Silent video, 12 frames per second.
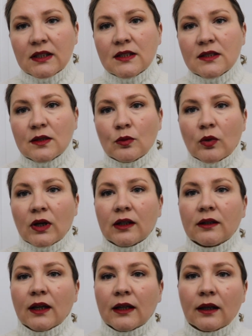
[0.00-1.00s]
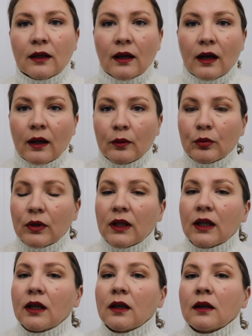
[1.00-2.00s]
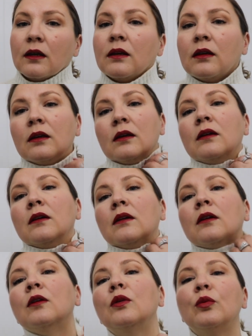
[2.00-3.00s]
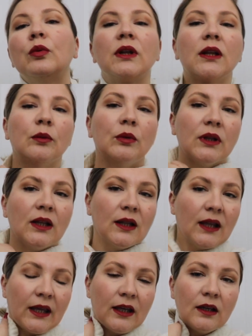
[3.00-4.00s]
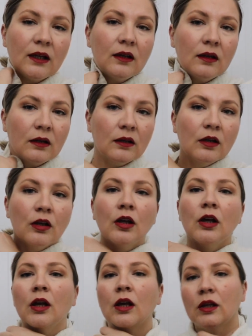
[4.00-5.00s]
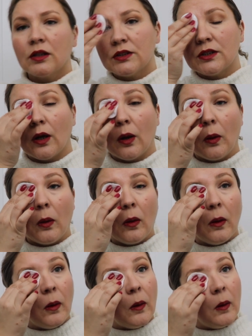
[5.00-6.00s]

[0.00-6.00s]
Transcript: this is the one that I really like. So,